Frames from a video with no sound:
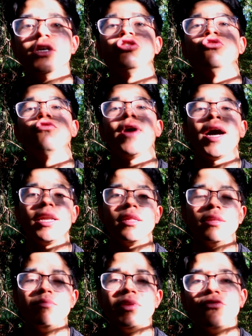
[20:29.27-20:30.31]
to
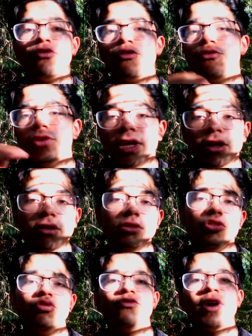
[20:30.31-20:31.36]
finally be fulfilled,
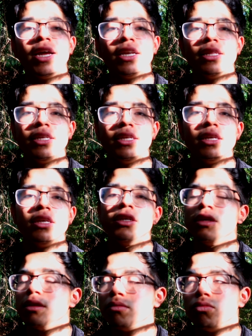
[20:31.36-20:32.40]
to finally
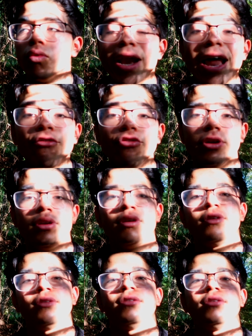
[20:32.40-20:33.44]
whatever.
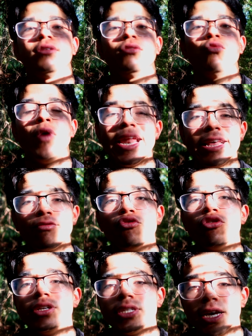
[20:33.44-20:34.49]
Waiting
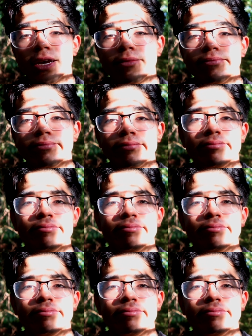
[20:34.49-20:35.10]
for a time